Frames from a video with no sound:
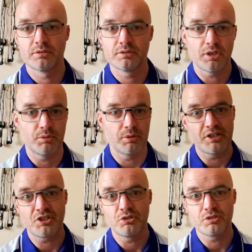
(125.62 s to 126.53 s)
so
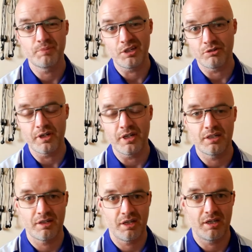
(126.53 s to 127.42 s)
unless you speak
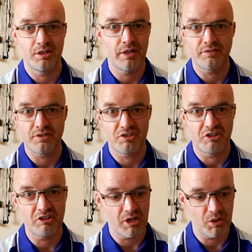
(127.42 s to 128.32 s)
Korean, you'd have to sit
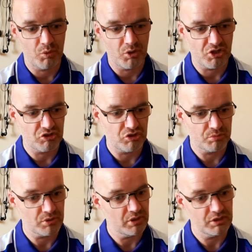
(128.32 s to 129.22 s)
there and watch it in
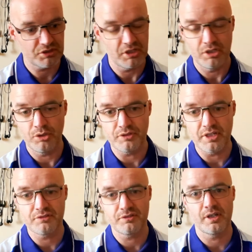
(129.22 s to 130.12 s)
subtitles. I love
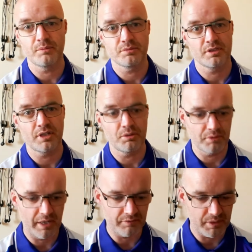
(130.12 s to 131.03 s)
these films, so I don't
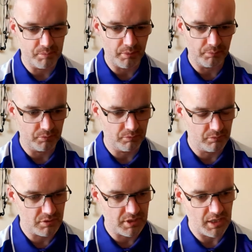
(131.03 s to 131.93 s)
have any problem
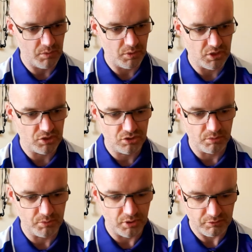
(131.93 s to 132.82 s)
sitting there watching
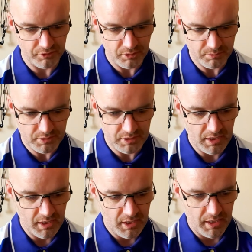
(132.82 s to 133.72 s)
subtitle films.
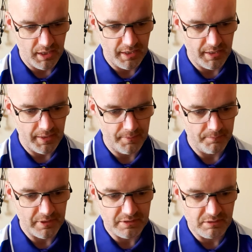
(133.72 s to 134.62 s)

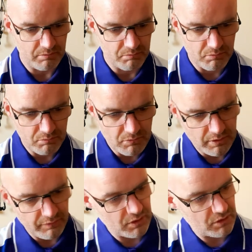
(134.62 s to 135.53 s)
It's
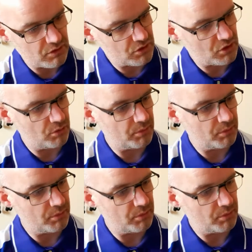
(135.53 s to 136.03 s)
giving you just a couple of